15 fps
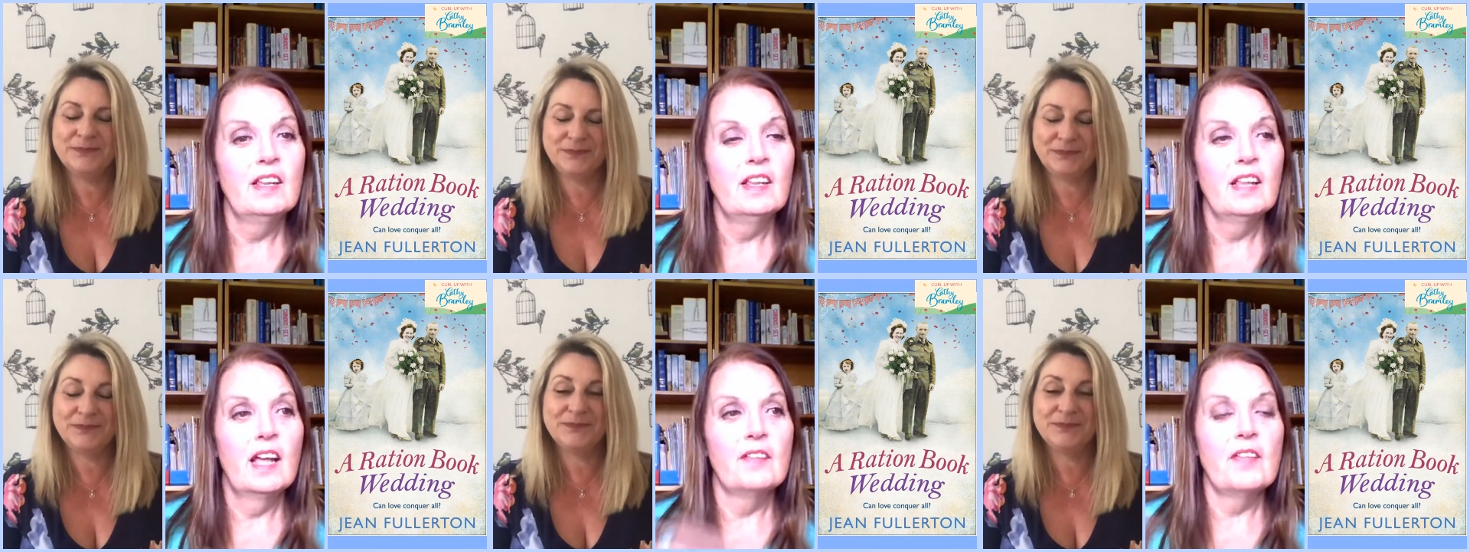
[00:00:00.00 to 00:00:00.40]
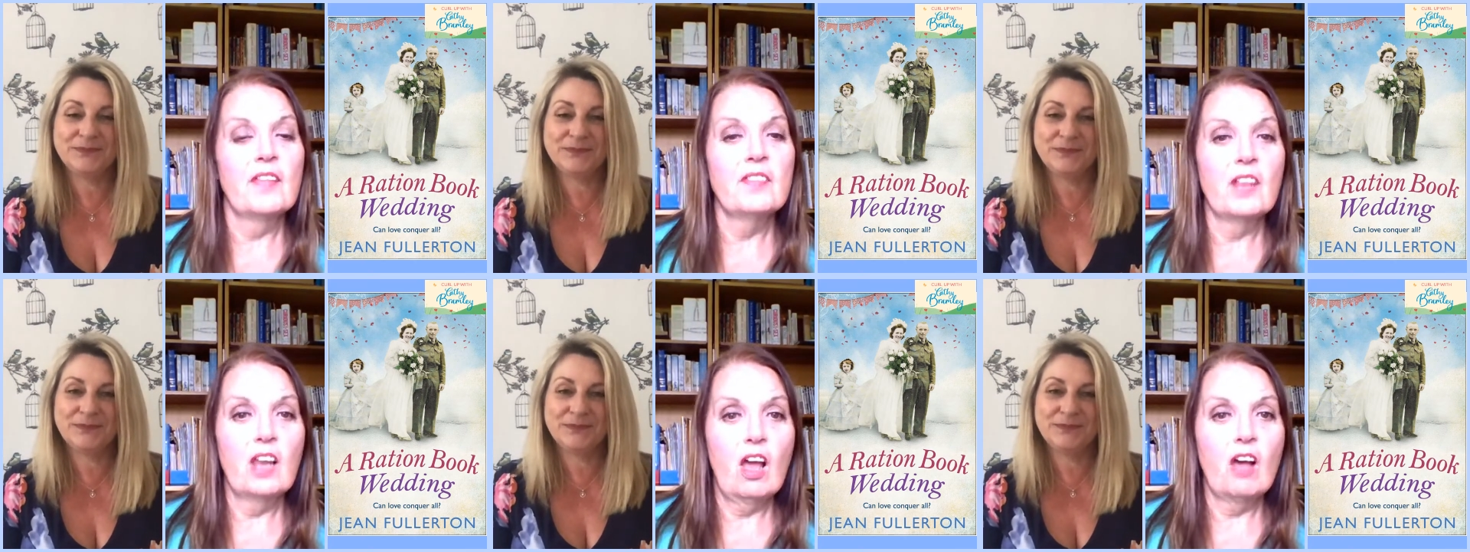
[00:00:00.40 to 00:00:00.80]
Speaker 1: and then the
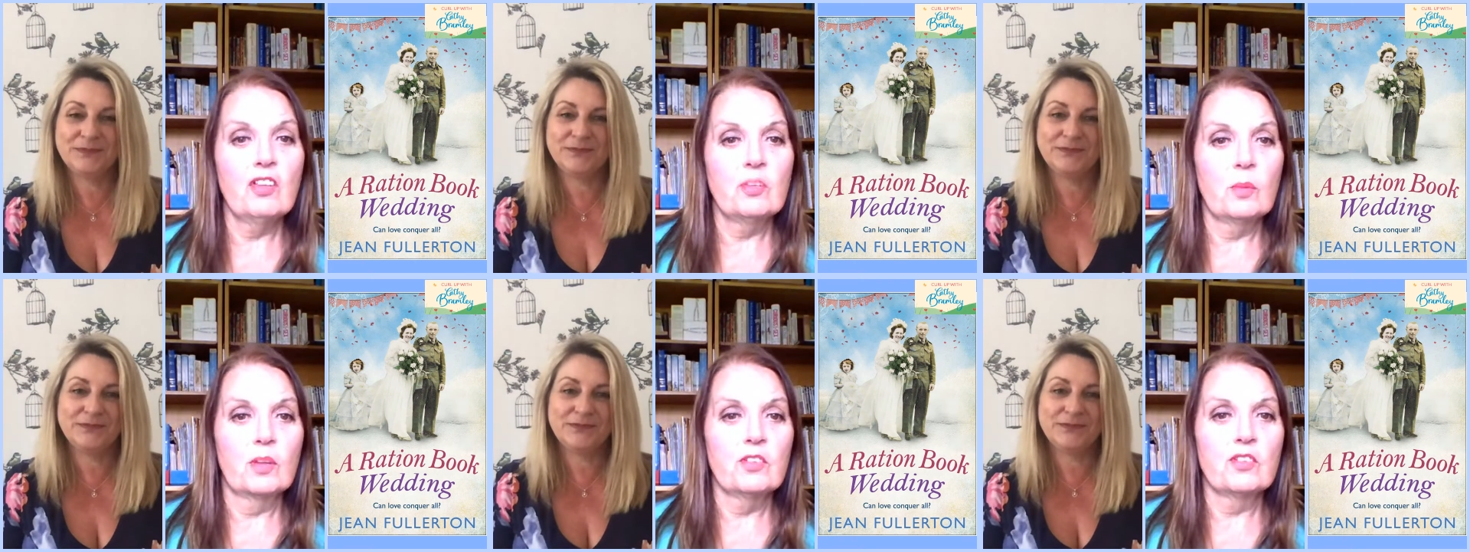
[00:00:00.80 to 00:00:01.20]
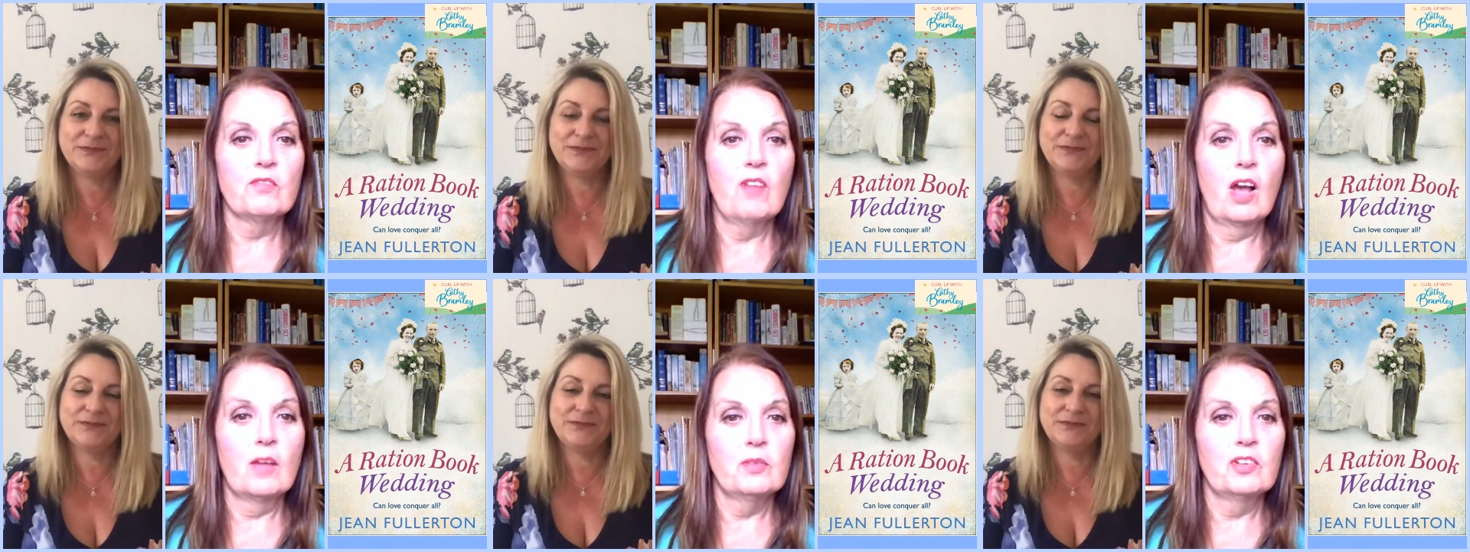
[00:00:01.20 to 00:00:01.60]
last one to
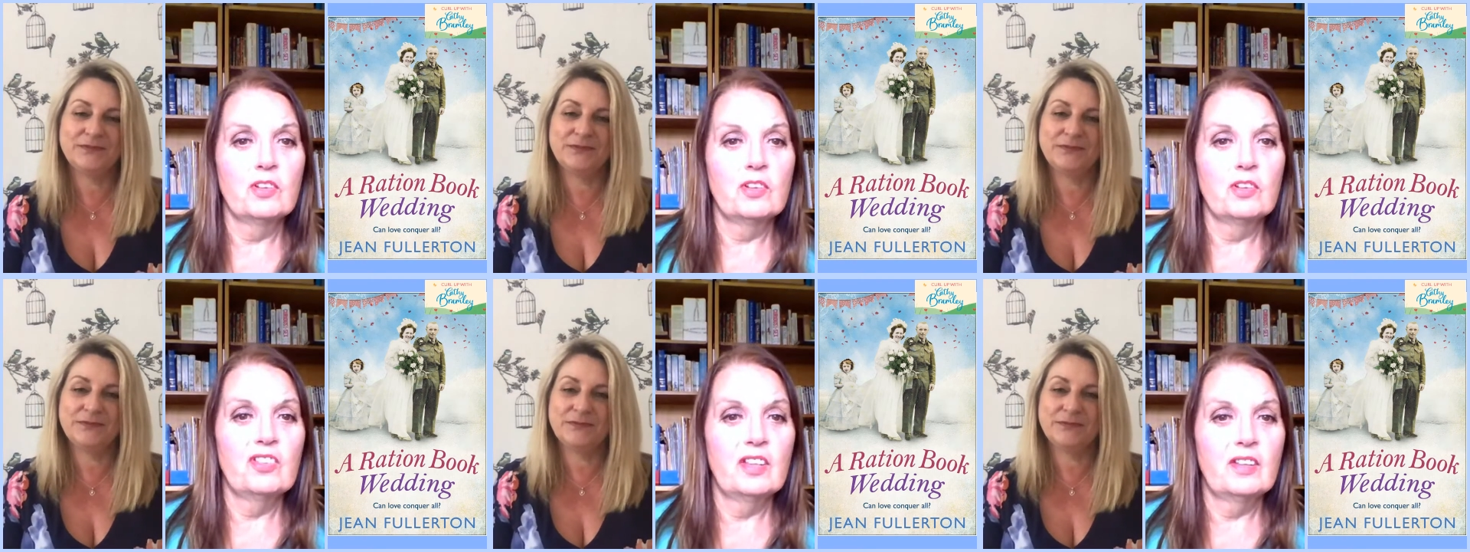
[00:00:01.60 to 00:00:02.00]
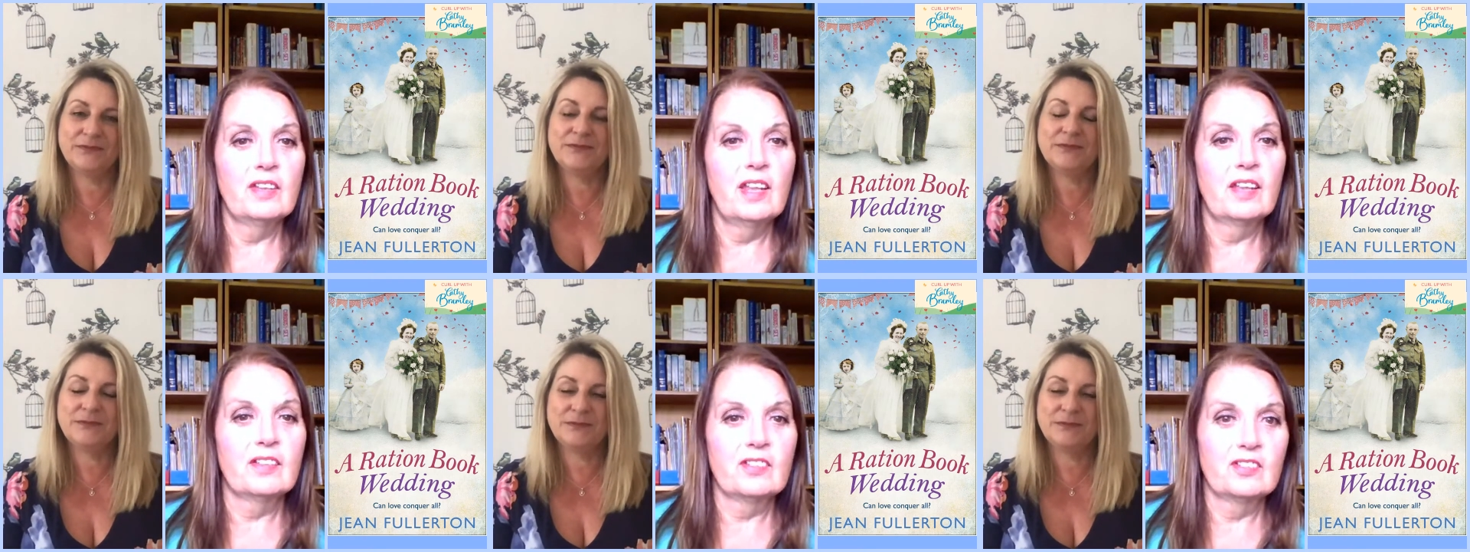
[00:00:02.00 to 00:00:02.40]
write which is the
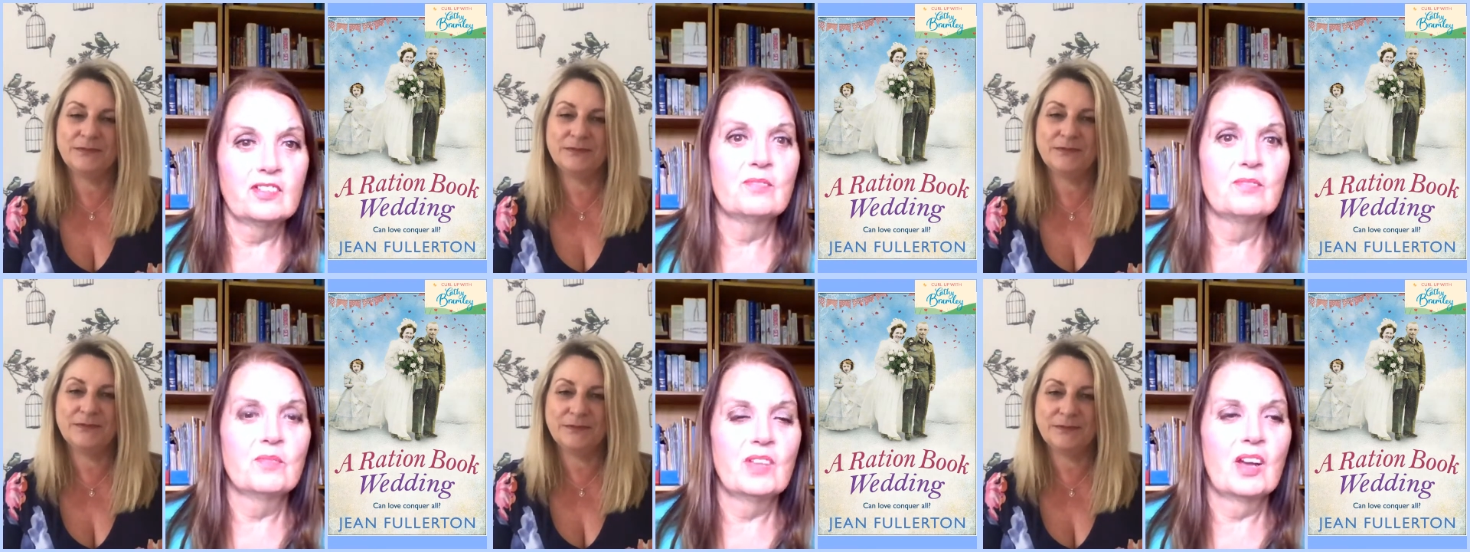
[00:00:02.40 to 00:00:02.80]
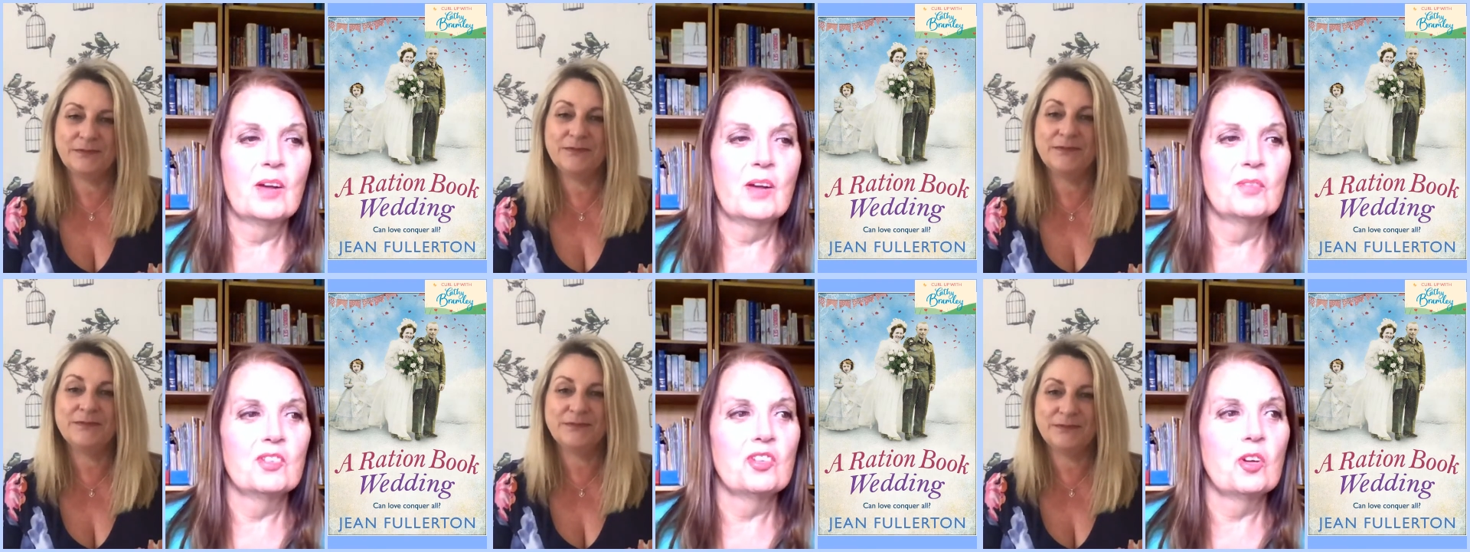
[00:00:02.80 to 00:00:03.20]
next
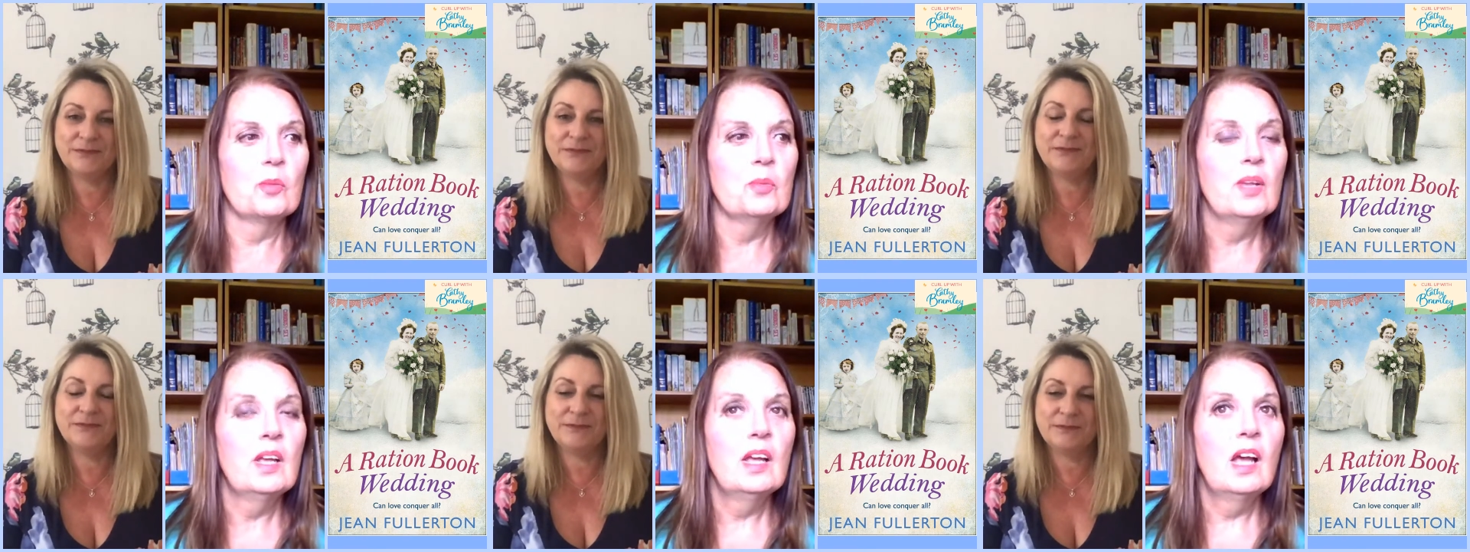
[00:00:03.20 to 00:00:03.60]
time's job